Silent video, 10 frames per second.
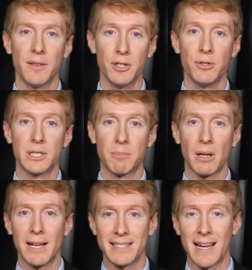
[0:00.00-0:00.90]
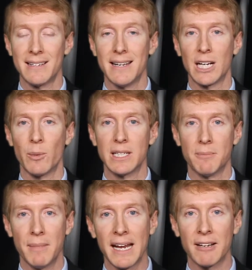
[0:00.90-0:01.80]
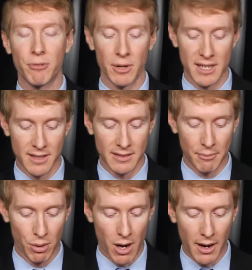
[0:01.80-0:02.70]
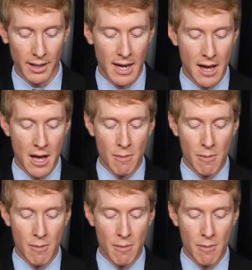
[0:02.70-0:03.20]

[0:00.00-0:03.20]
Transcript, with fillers: the, the new supply is not taking away demand for existing product.